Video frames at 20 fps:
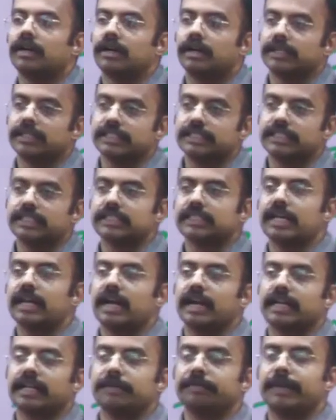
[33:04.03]
the
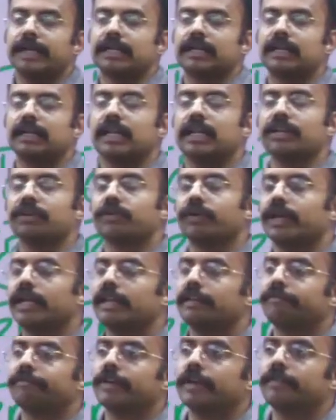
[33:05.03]
agreement under
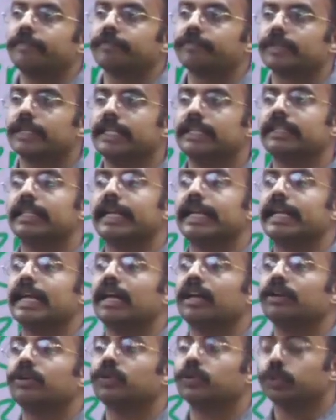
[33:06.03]
UNFF in the
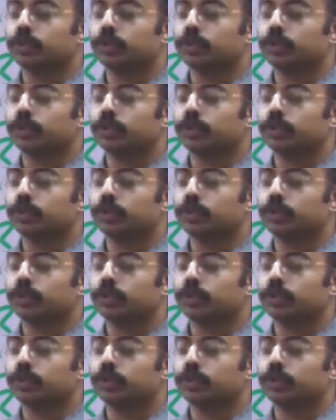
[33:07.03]
year